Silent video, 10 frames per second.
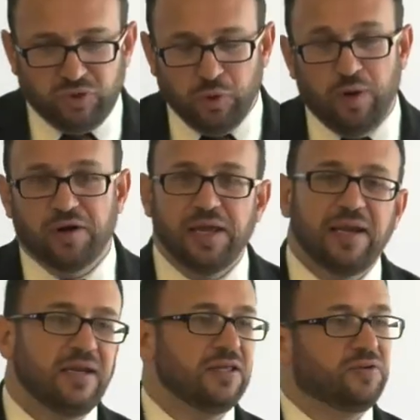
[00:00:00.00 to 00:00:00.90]
Do we
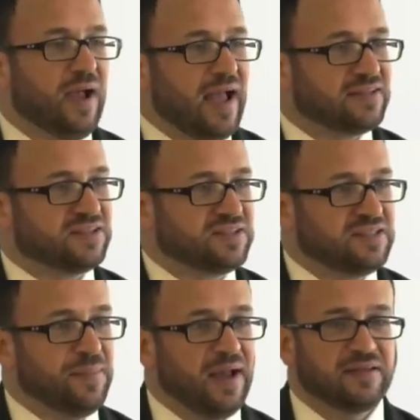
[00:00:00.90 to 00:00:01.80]
really need to add
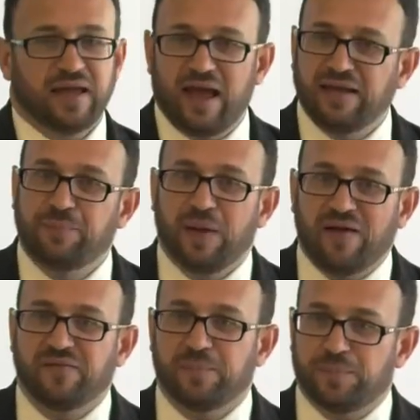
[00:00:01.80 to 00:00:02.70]
cement
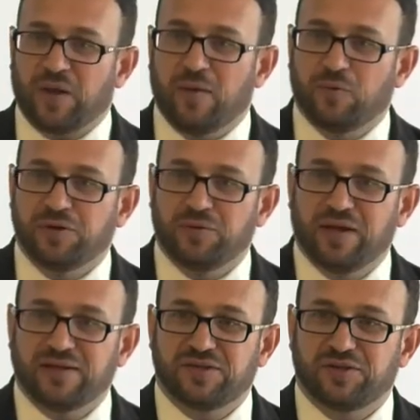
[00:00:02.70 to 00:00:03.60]
every time we're
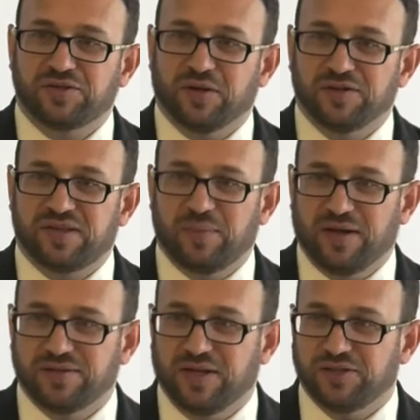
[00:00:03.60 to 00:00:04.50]
doing in-situ soil
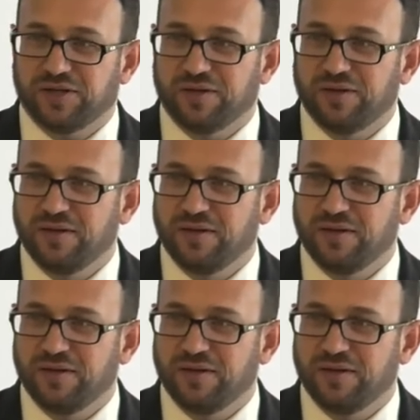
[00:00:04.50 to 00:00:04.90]
stabilization?